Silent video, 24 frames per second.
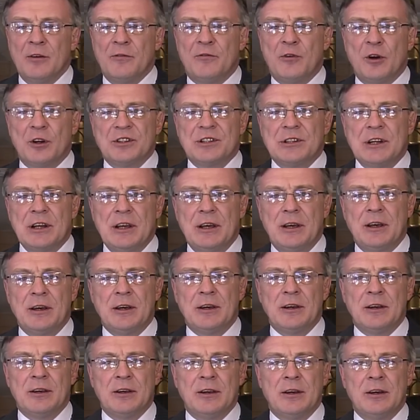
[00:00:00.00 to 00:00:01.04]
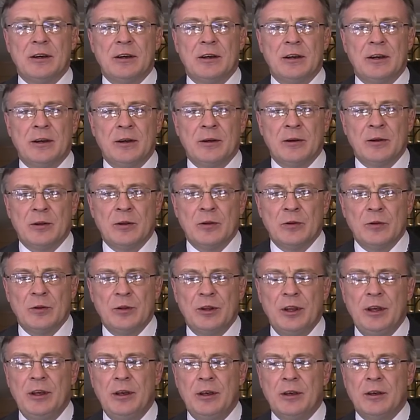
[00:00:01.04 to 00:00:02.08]
Firstly, uh,
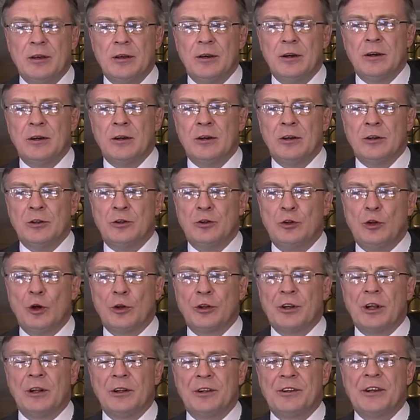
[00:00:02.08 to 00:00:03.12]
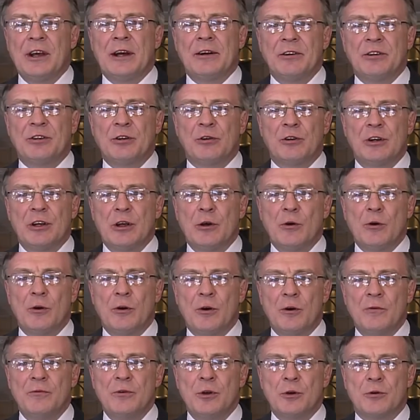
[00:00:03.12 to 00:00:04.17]
the uh, total territory
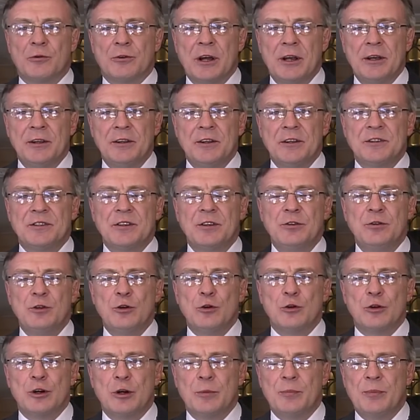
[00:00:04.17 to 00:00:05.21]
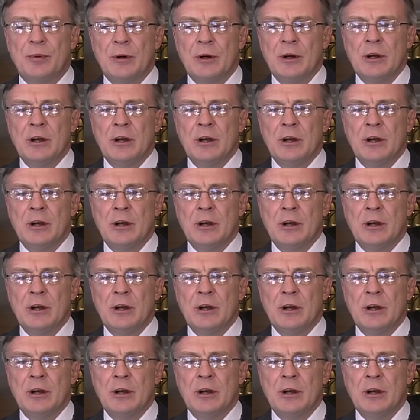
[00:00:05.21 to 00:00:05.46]
of Ukraine is in Europe.